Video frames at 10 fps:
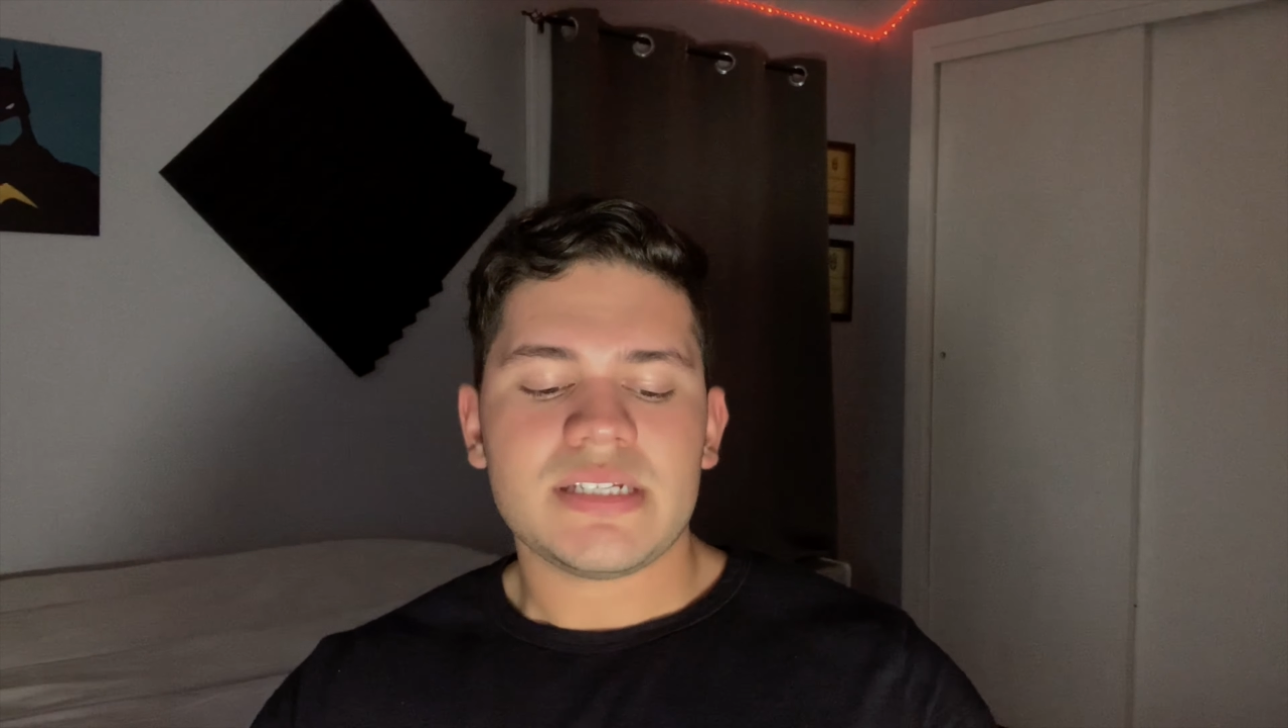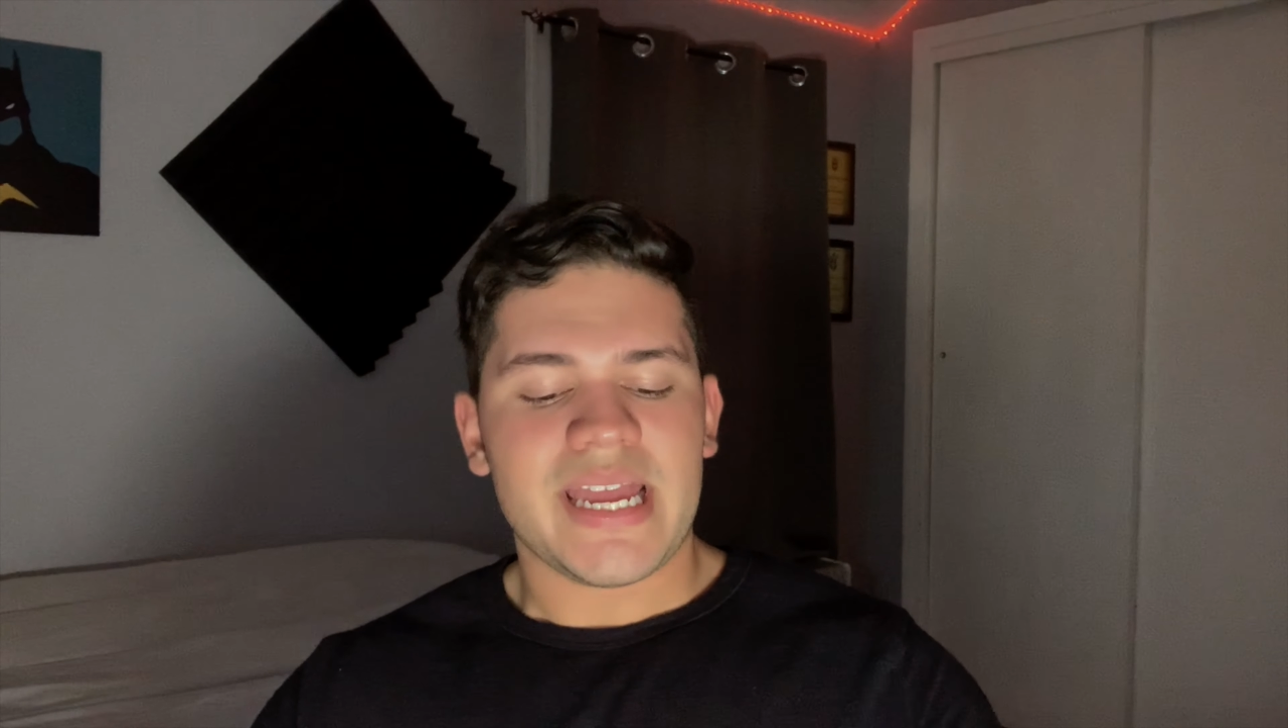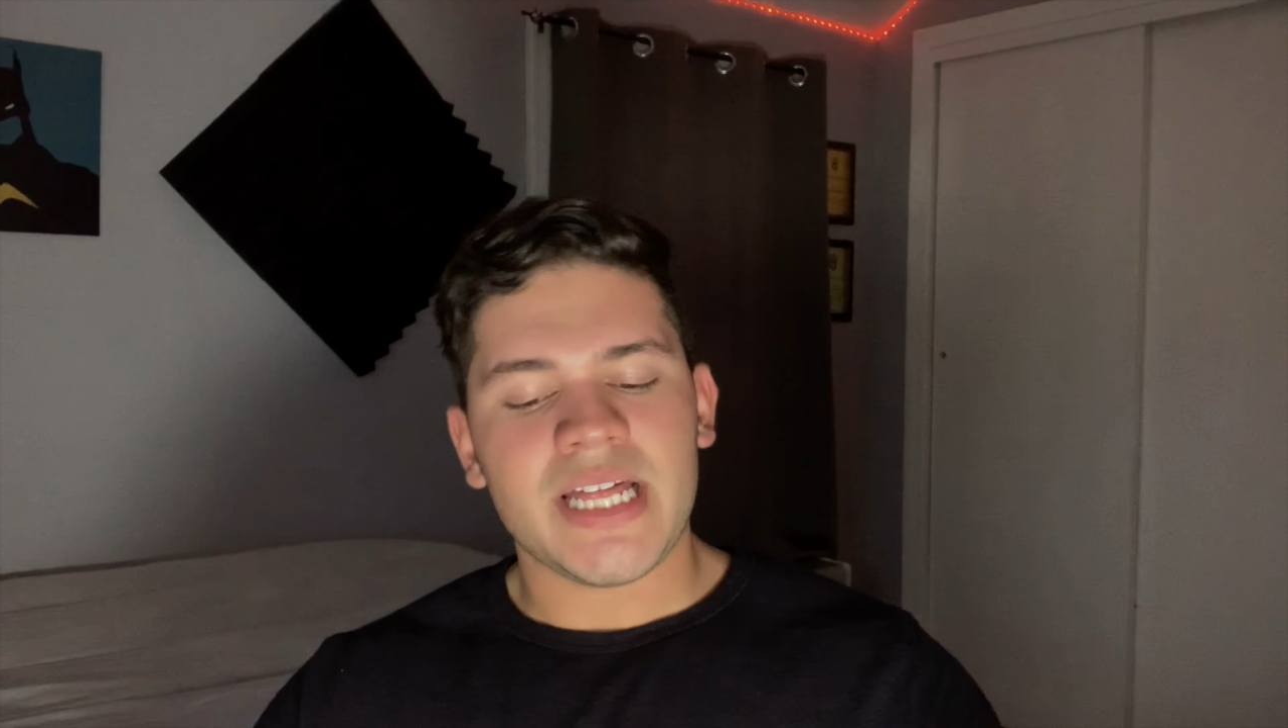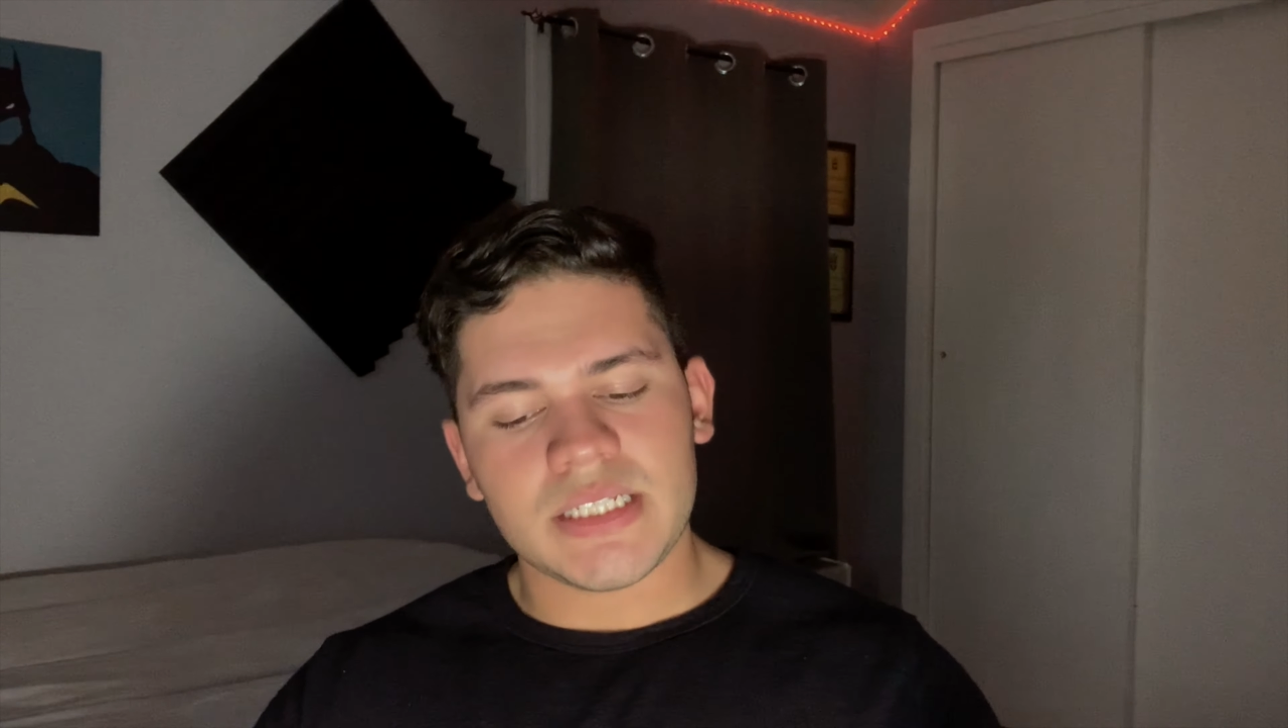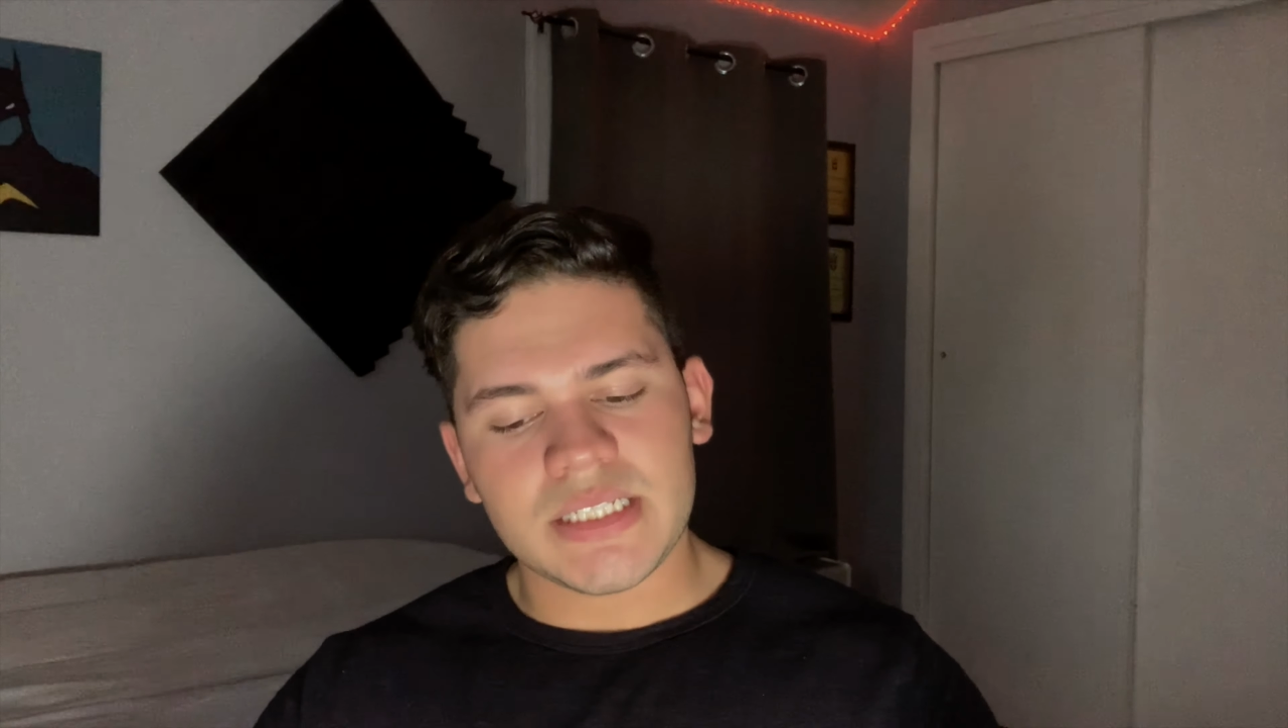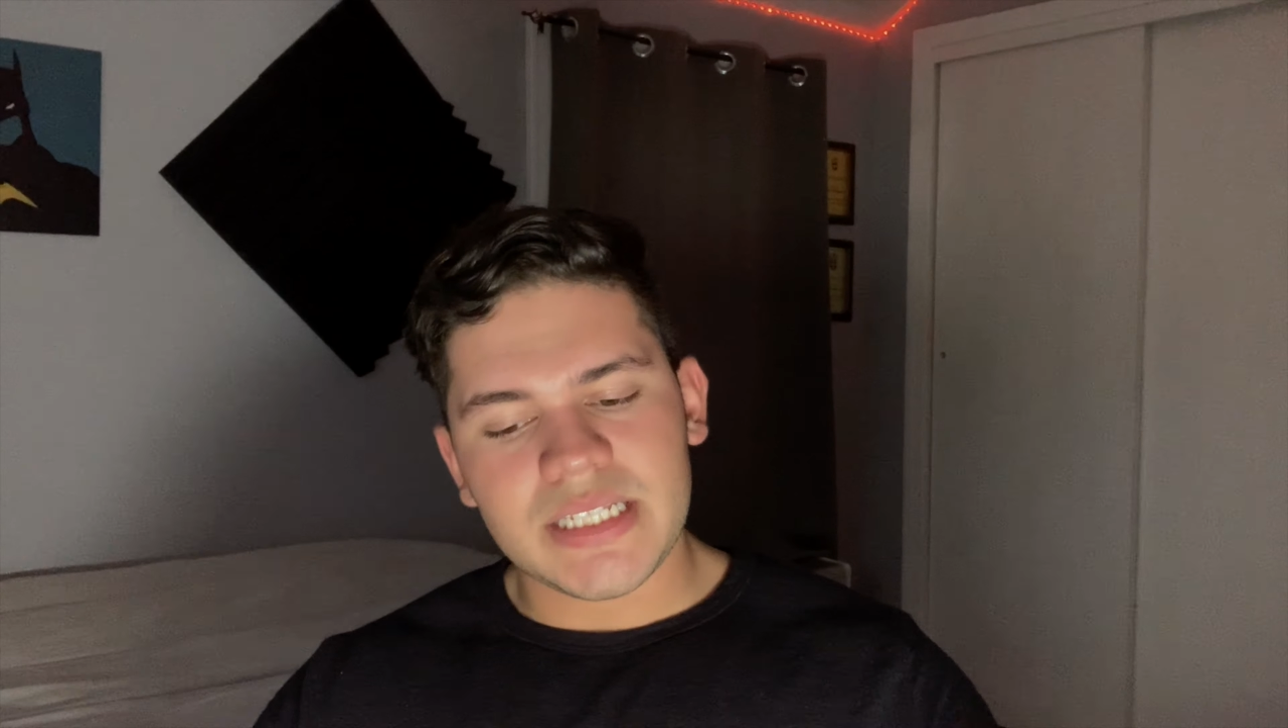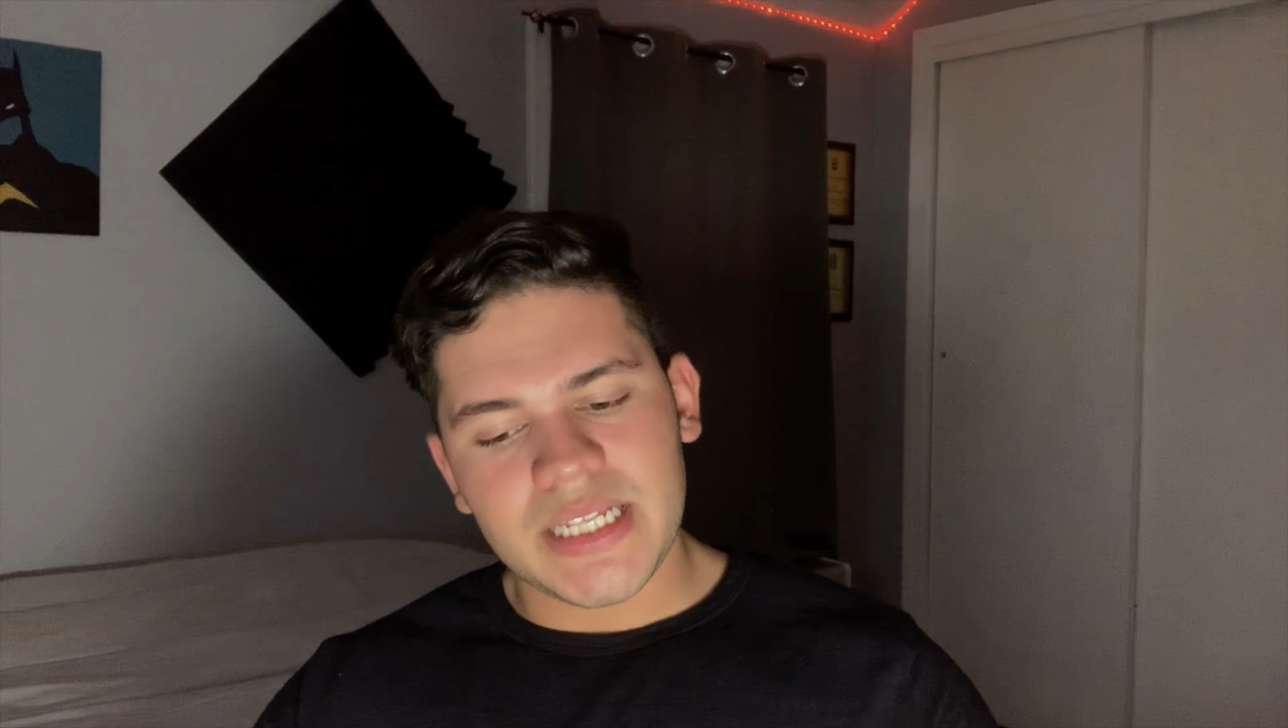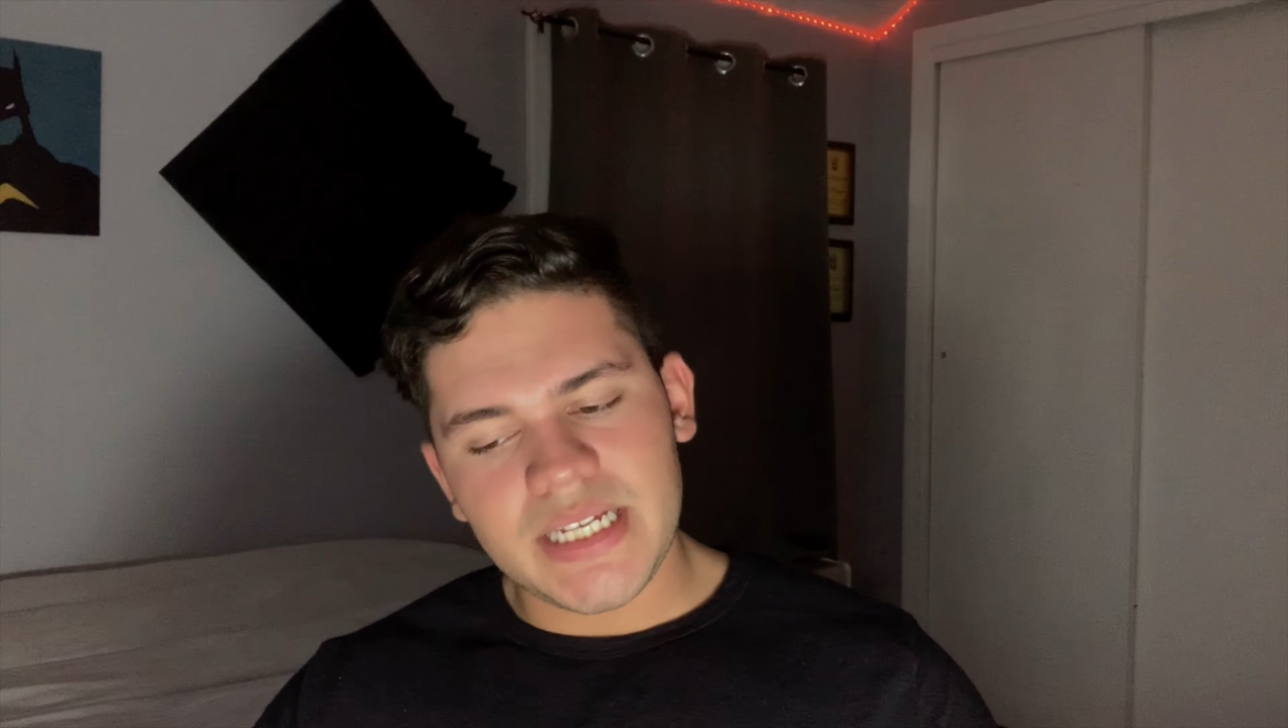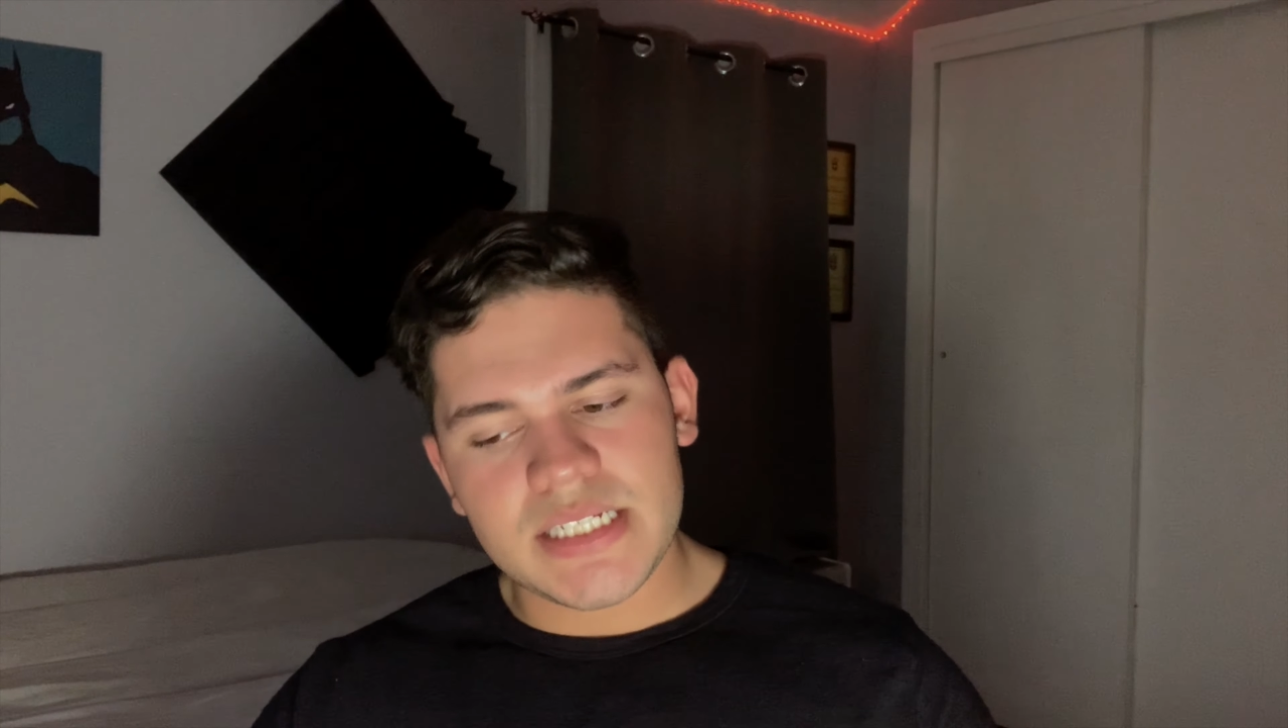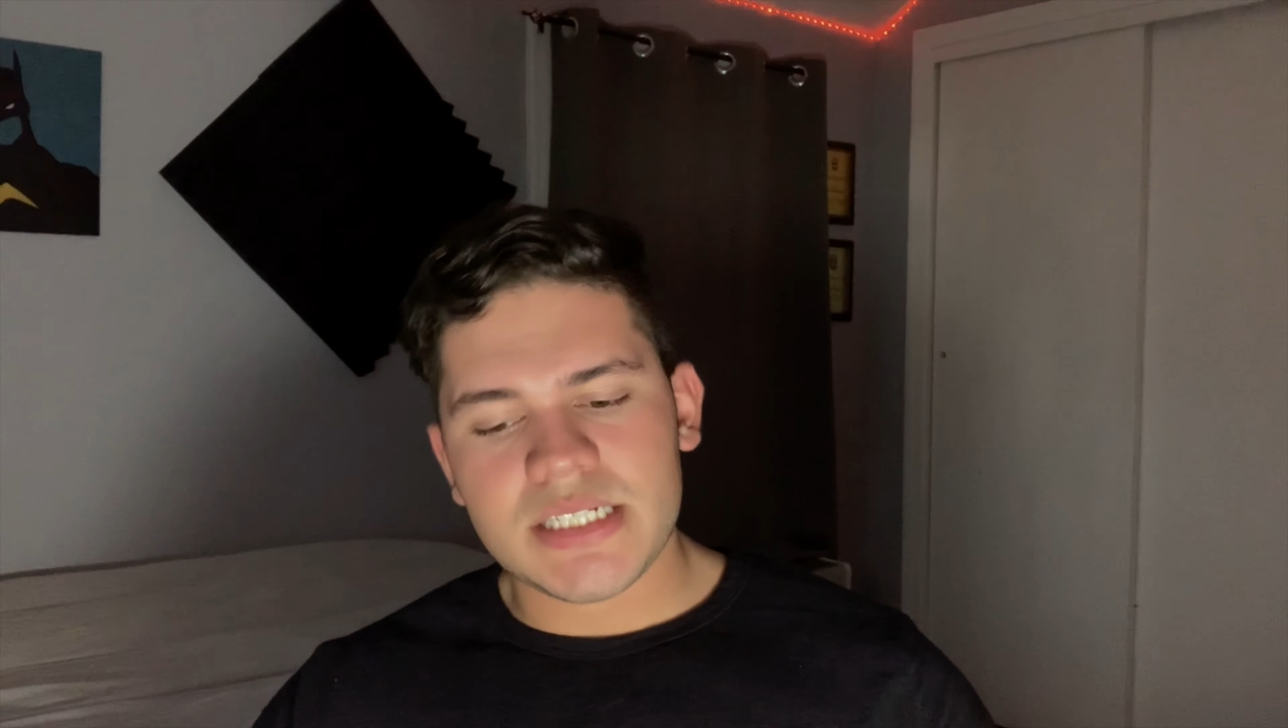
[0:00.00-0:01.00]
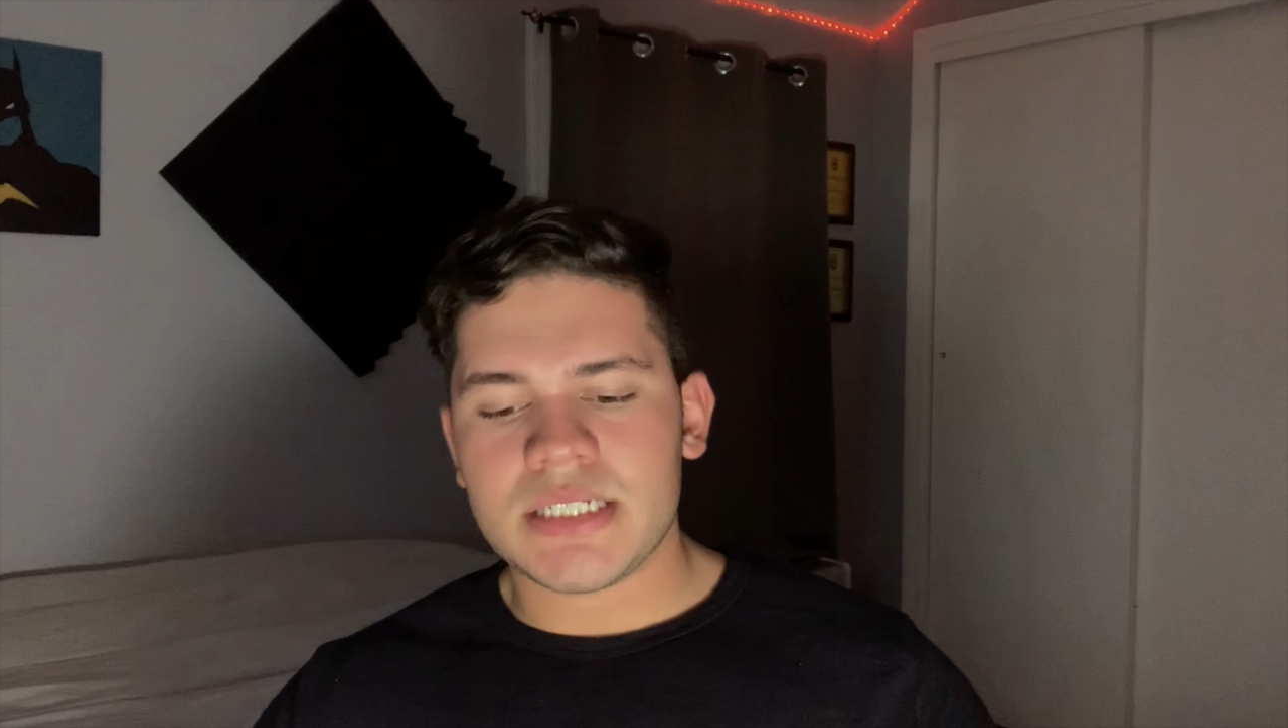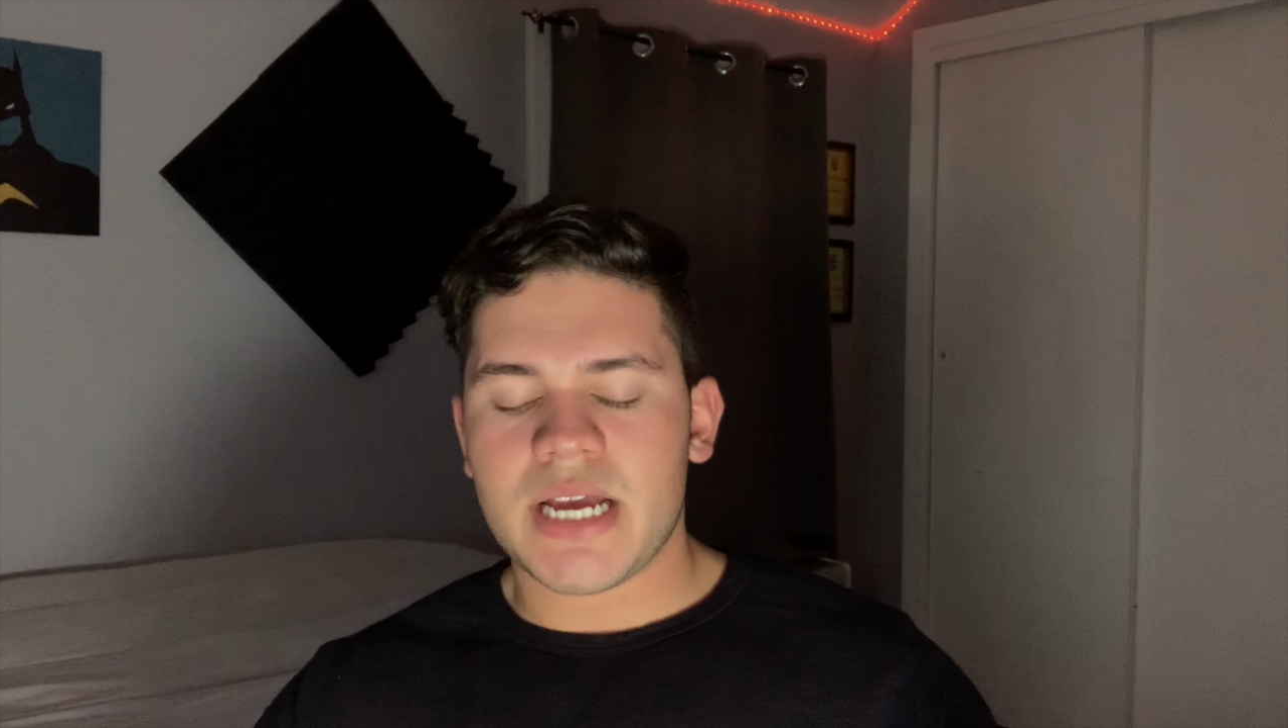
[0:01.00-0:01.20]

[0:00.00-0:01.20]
at least